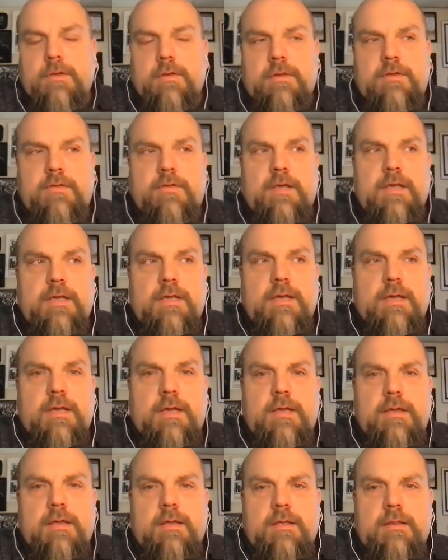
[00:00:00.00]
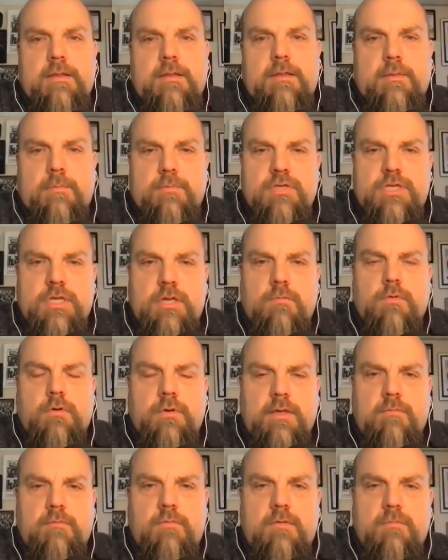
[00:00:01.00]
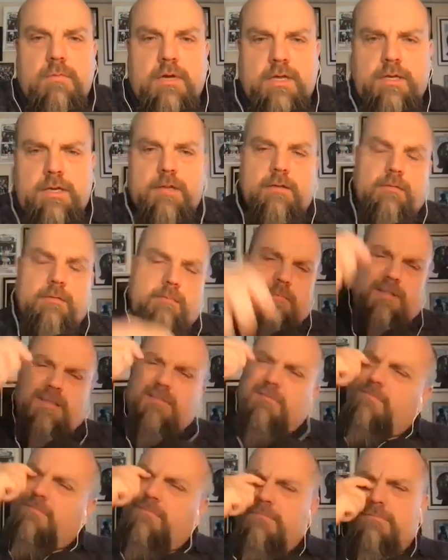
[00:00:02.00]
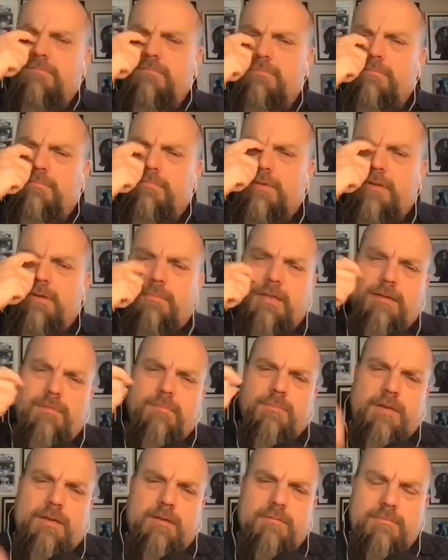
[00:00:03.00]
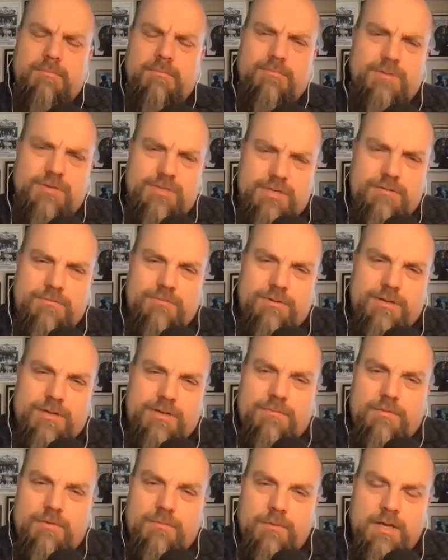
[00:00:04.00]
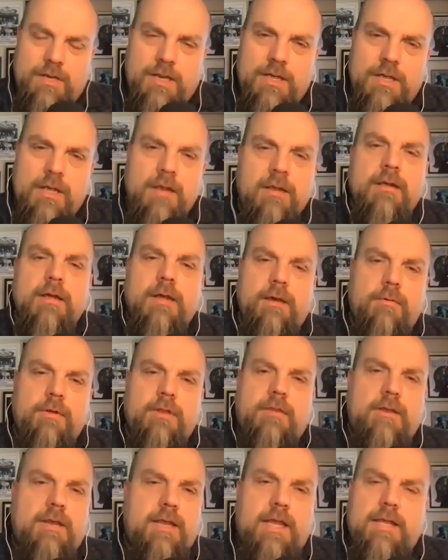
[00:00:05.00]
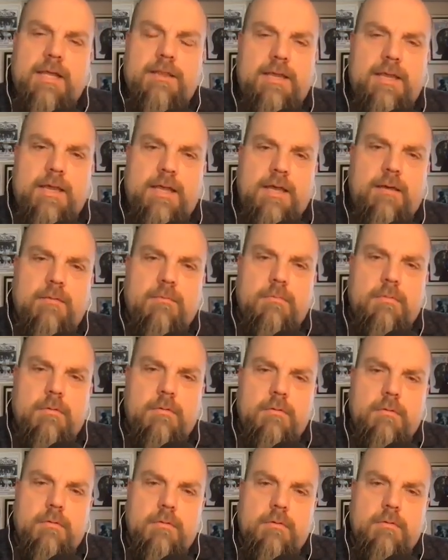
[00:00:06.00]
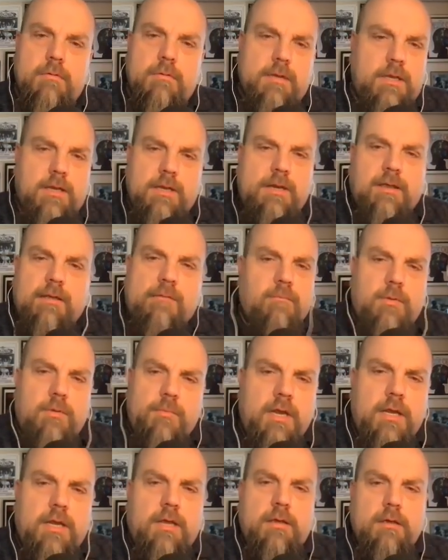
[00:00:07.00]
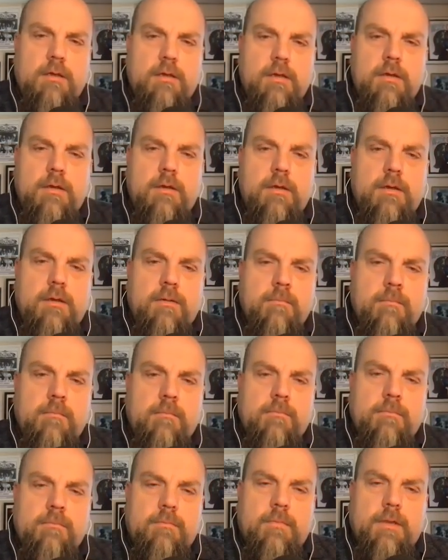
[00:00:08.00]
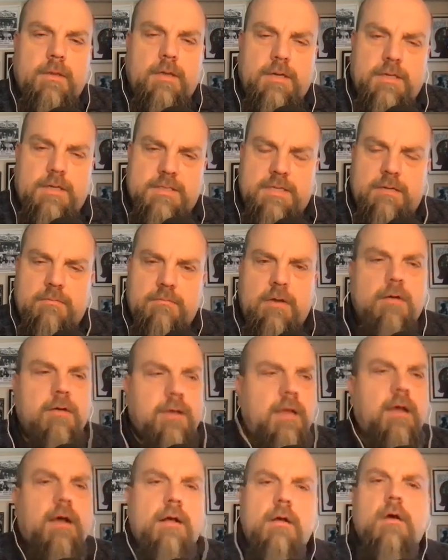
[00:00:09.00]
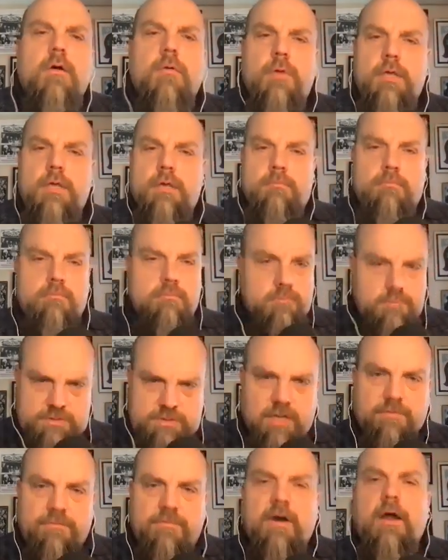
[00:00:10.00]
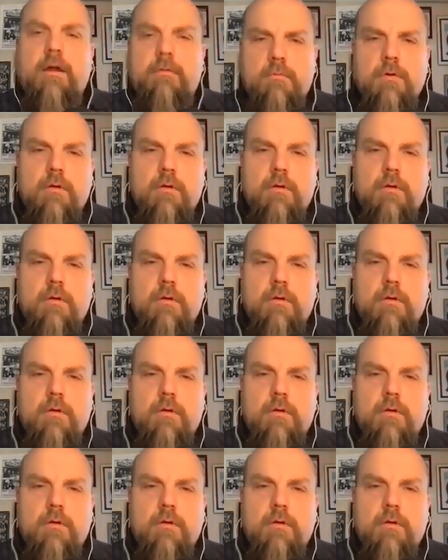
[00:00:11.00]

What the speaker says: He's like, the machine won't give me money. I'm like, what do you mean the machine won't give me money? I went to the ATM and didn't give me money. And I said, okay, I'll go with you. It's not far.